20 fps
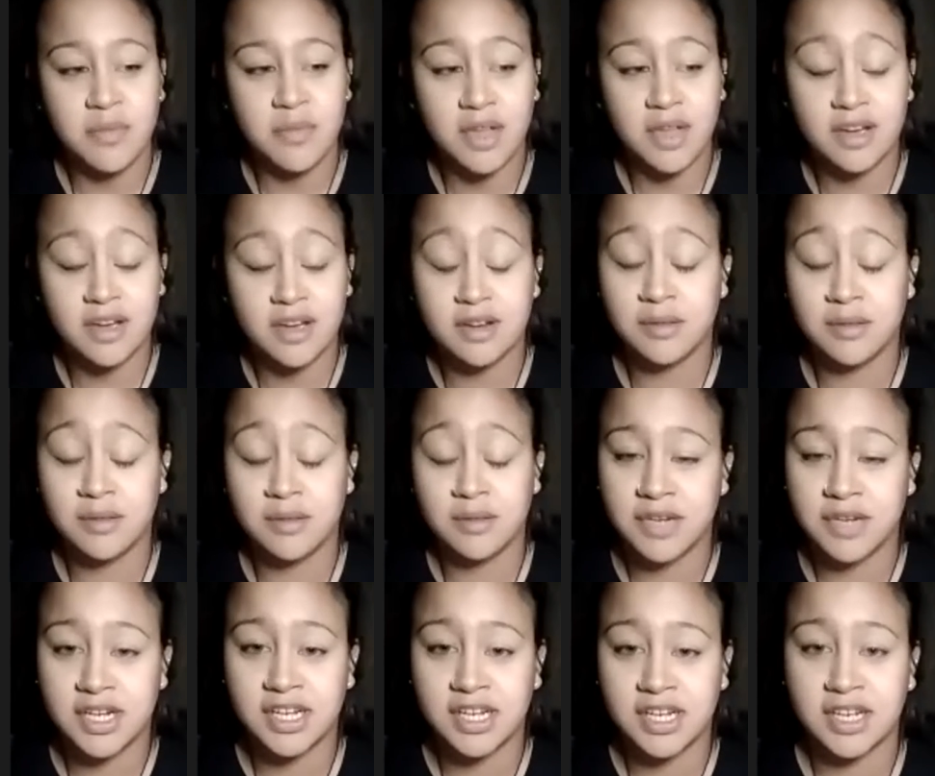I'm
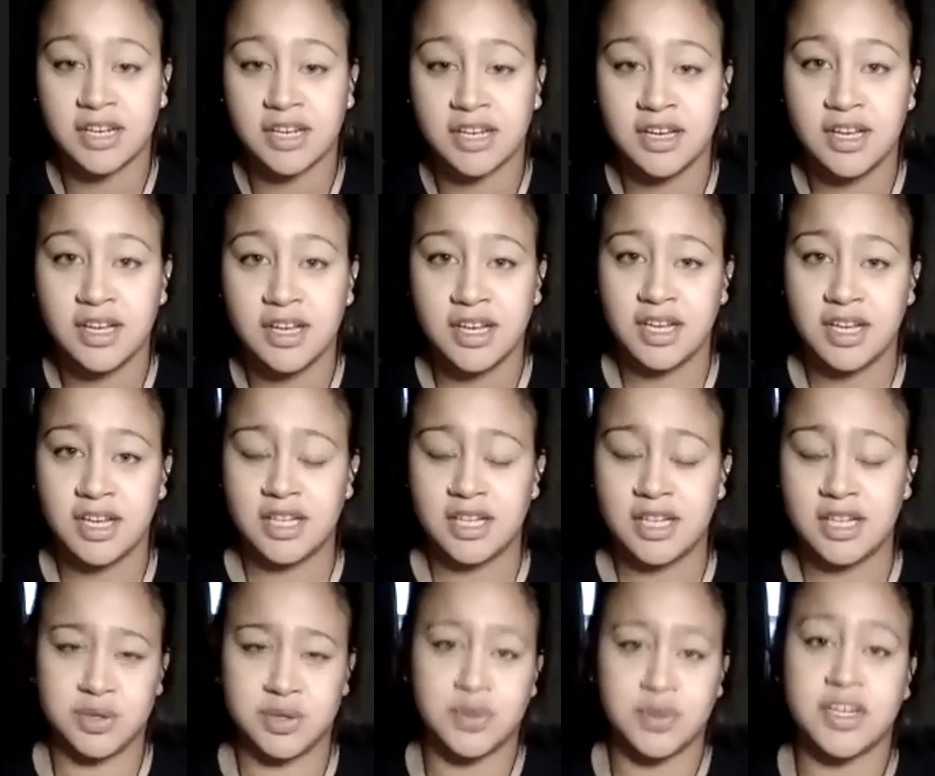really
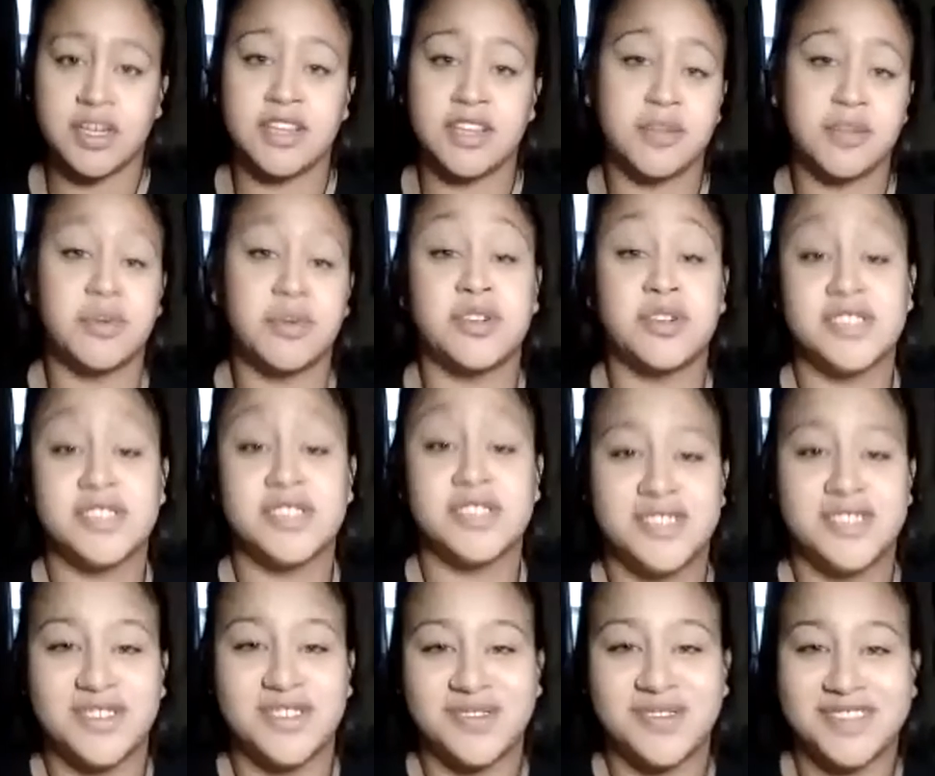enjoying the process
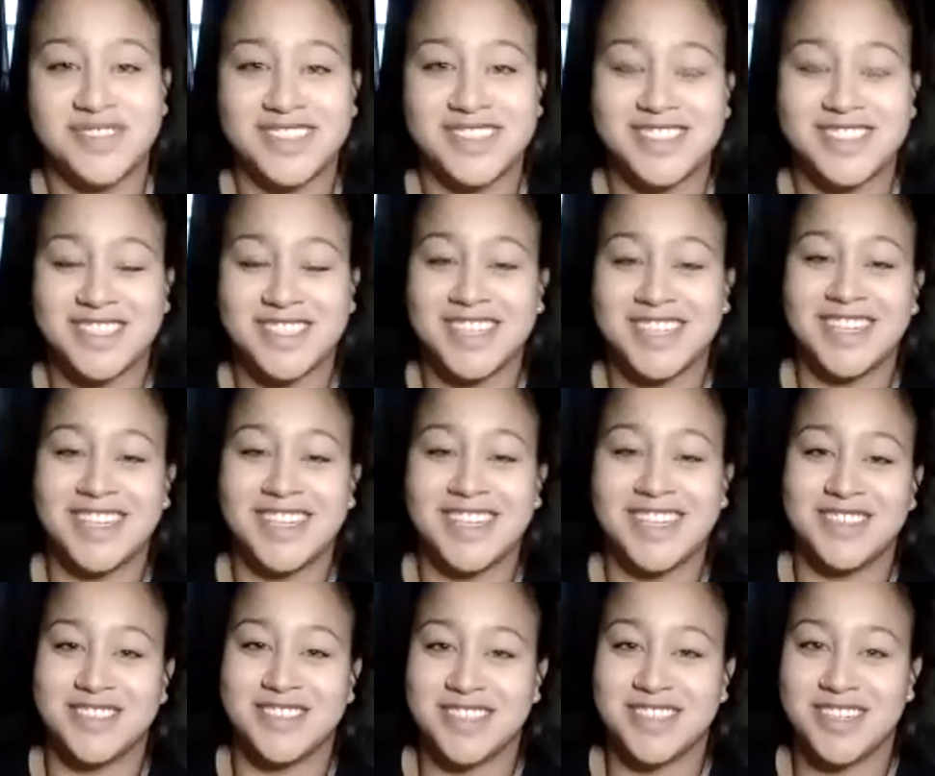of this
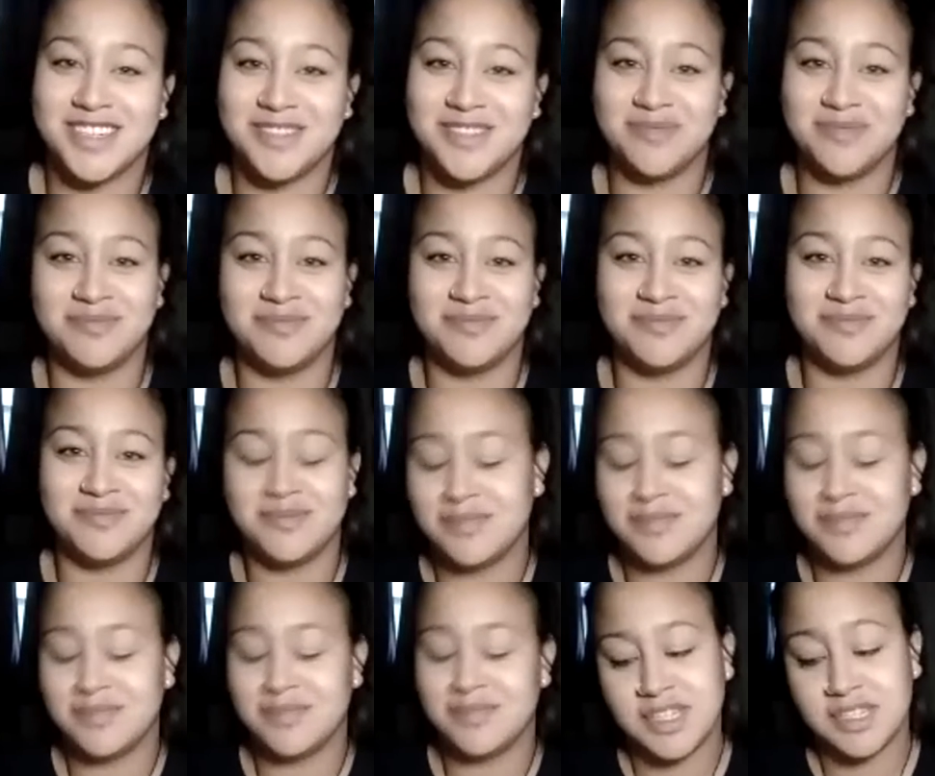change, the
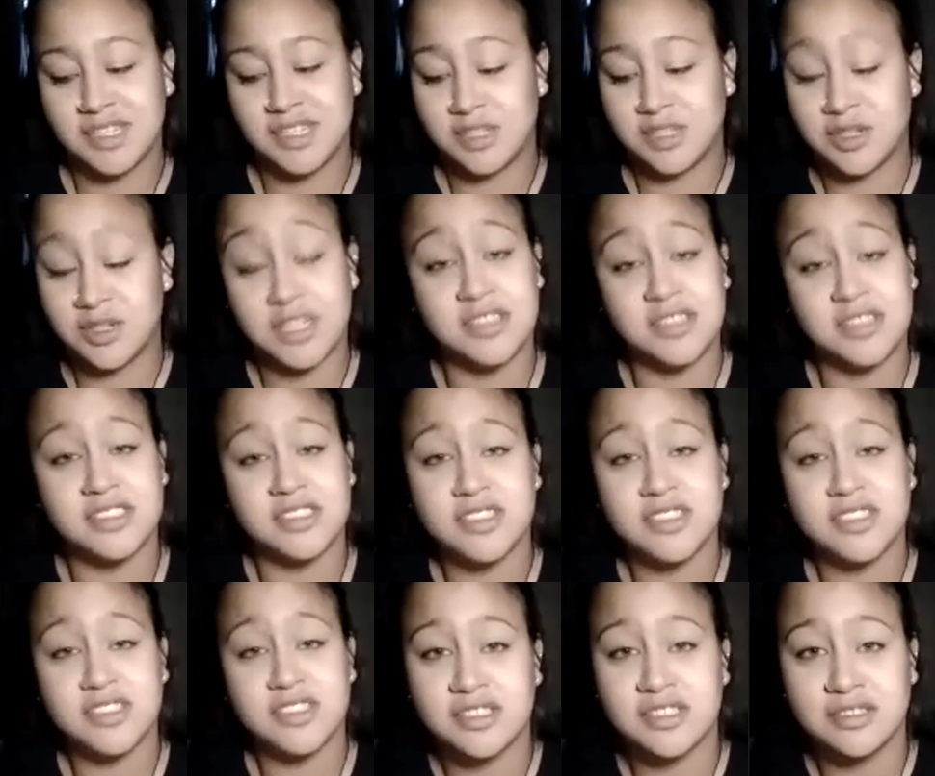
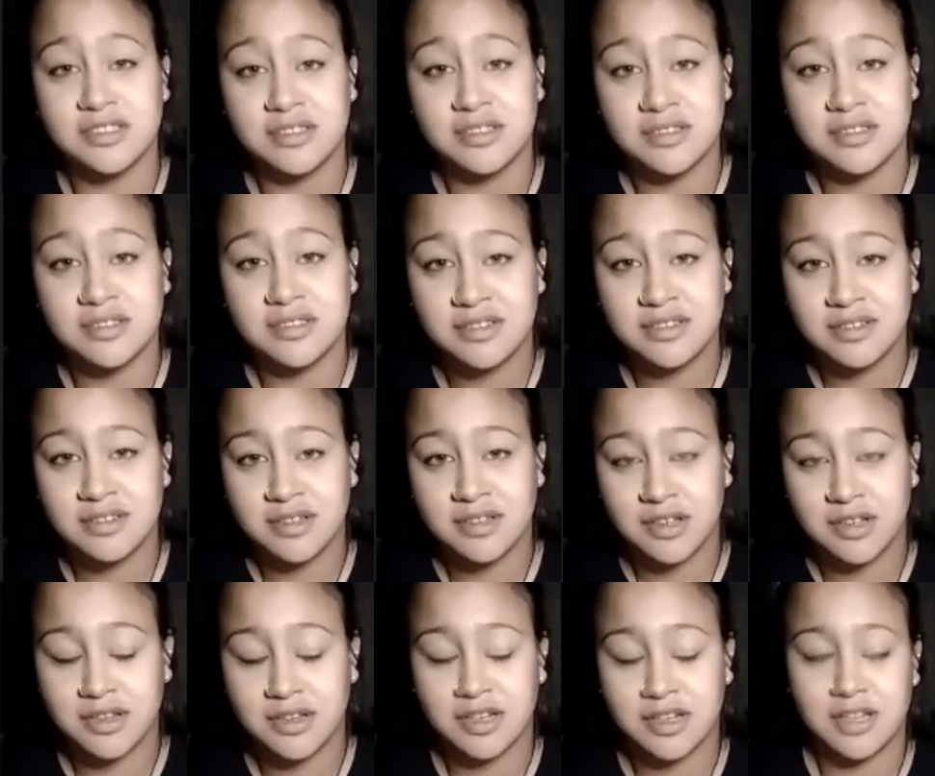transition,
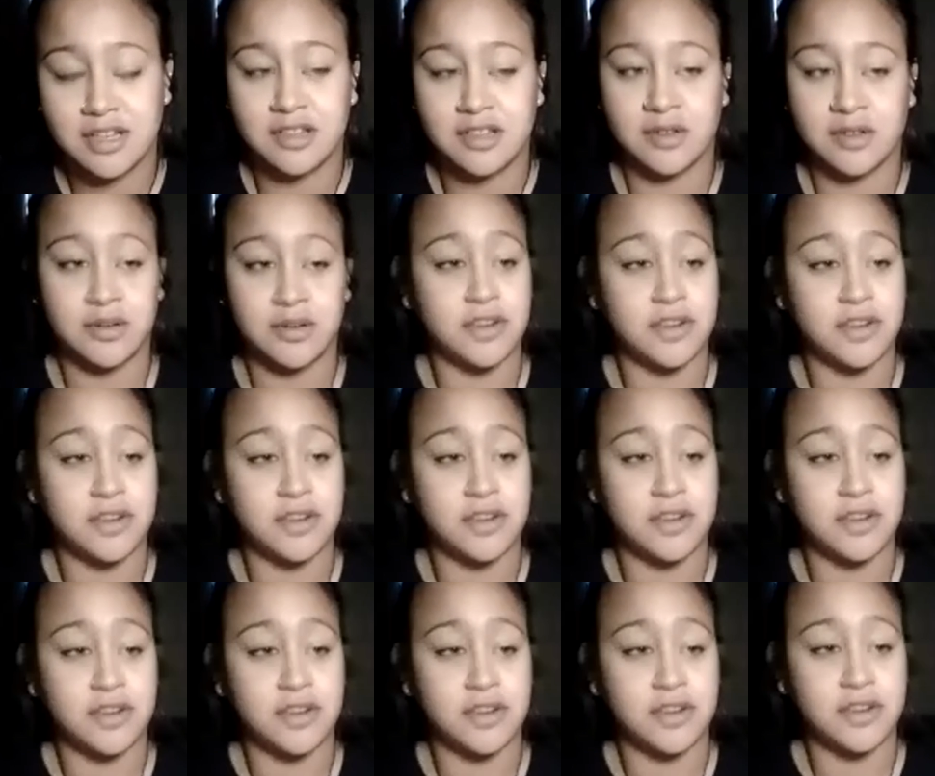you know, and the growth
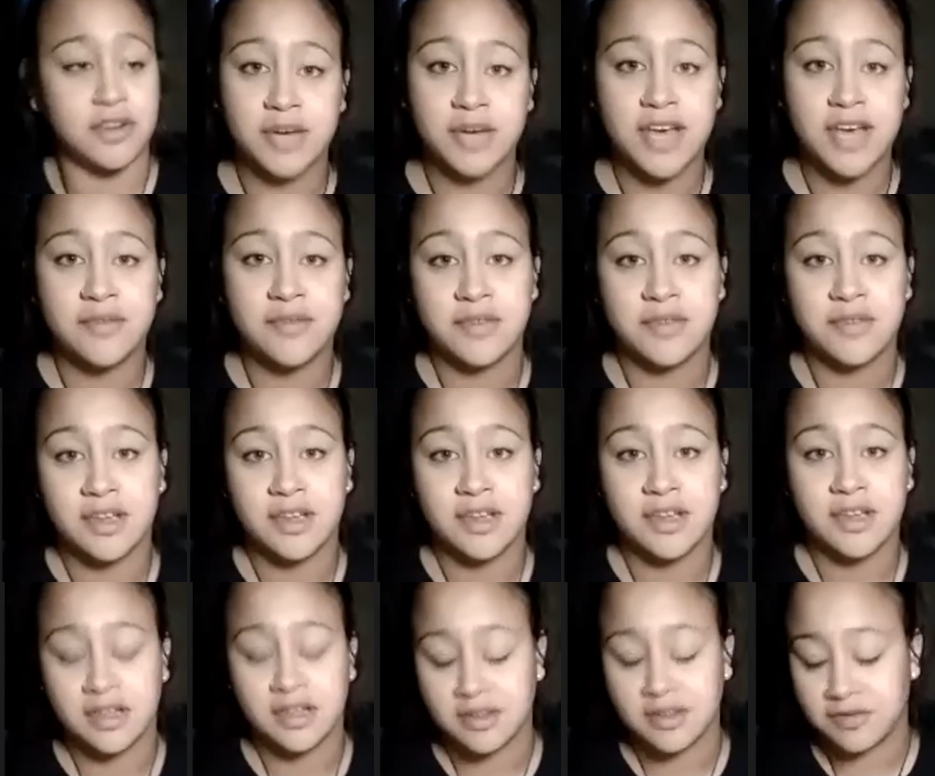that we're all
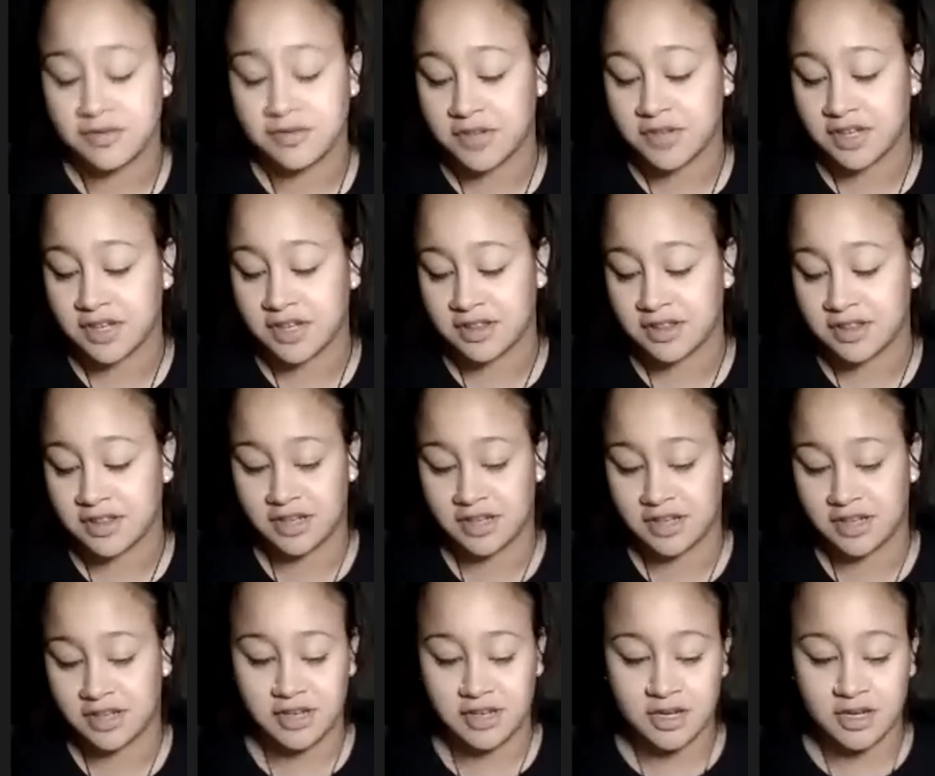having, and the fact
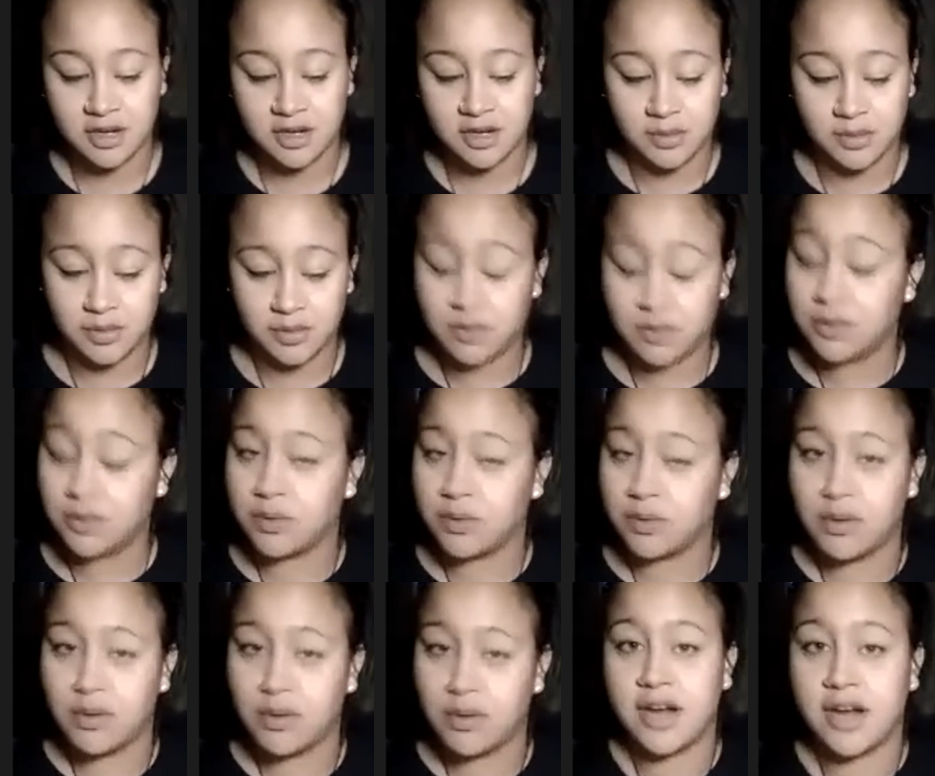that we're
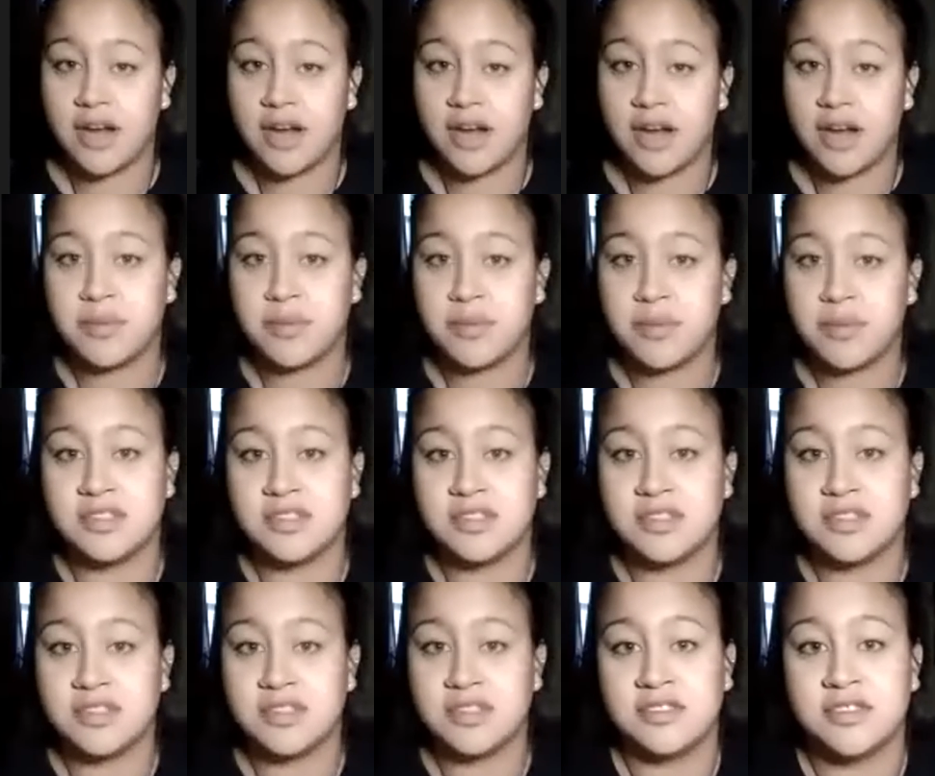all quite open
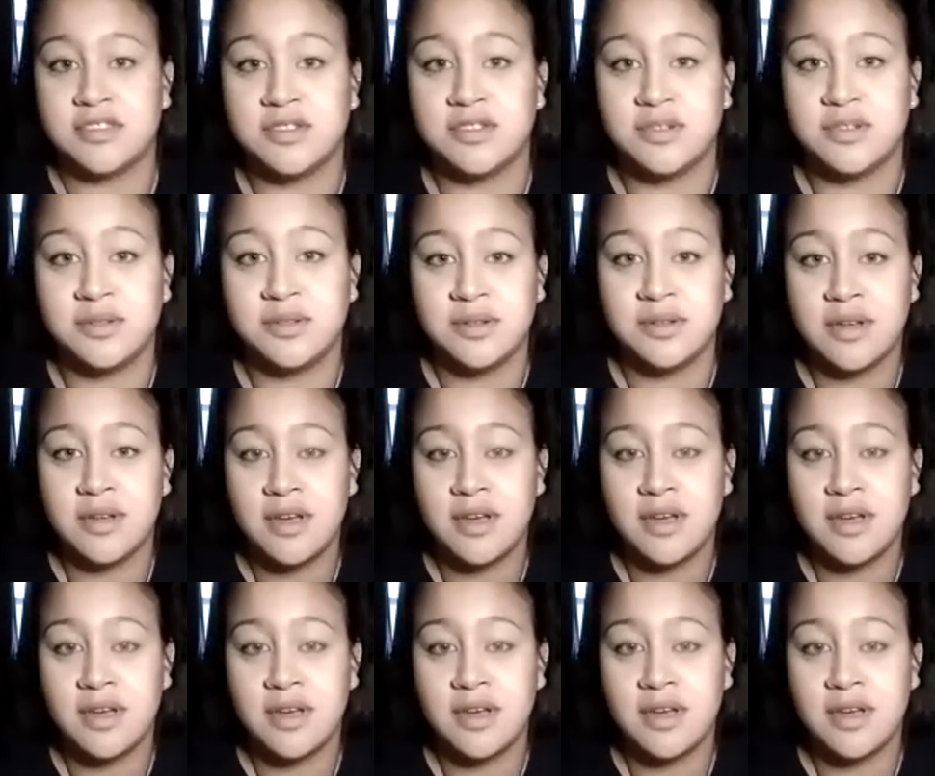to do